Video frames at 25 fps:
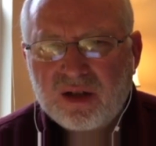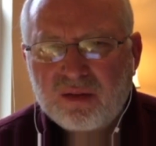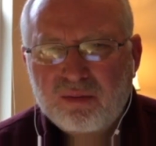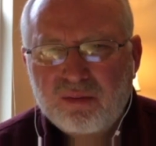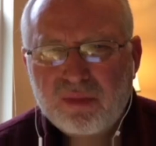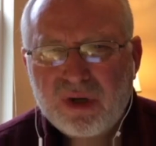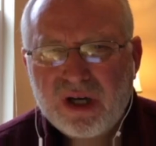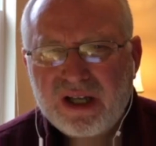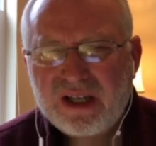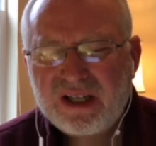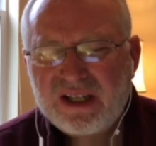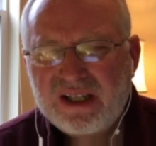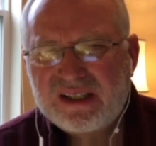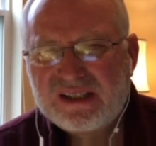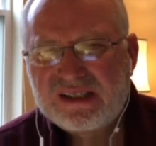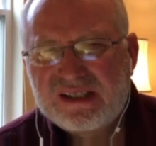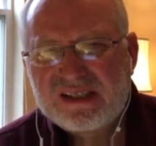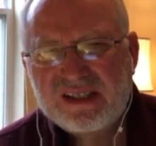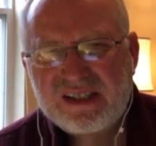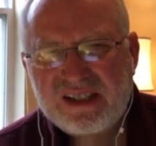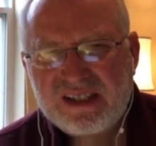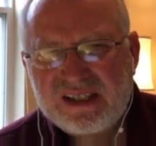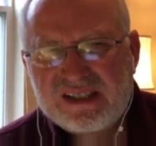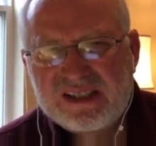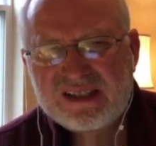But
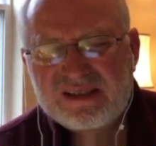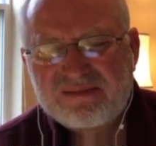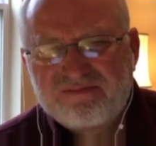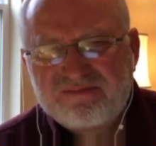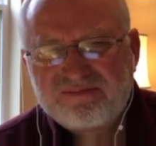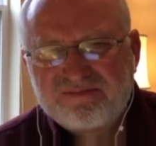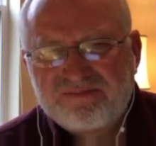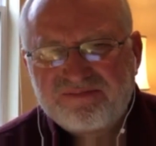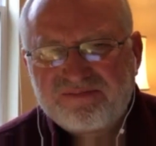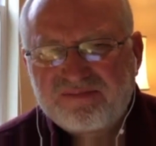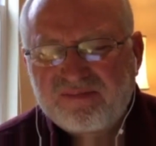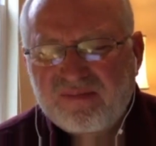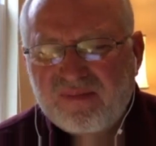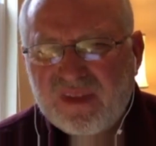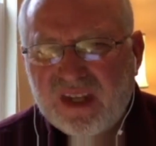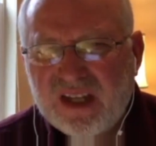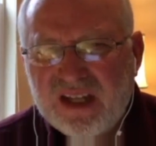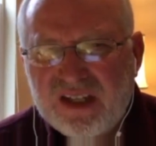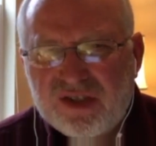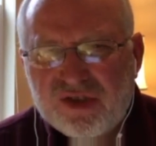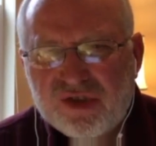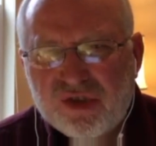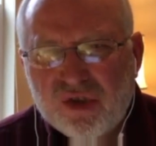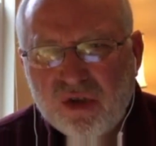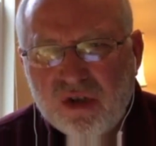it's
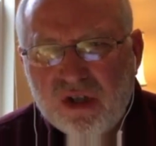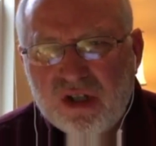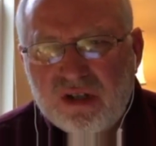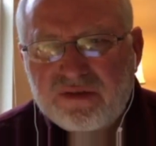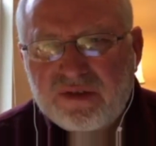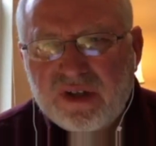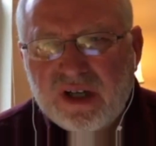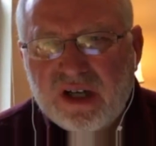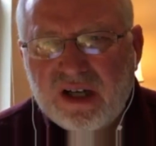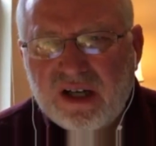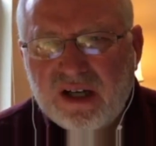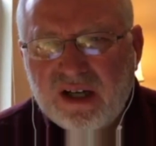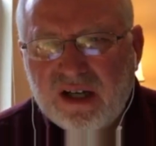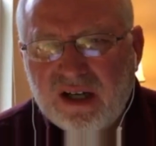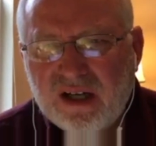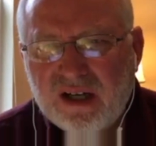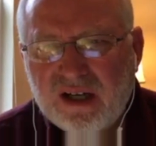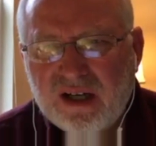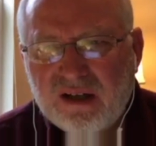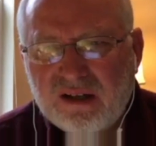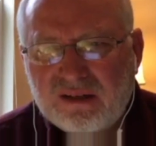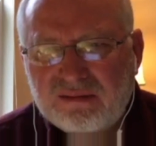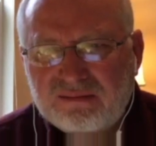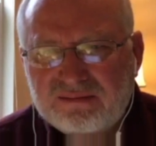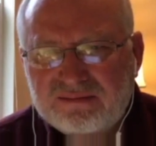sort of
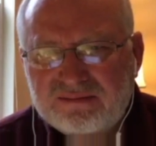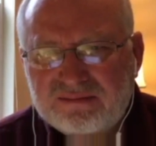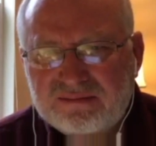a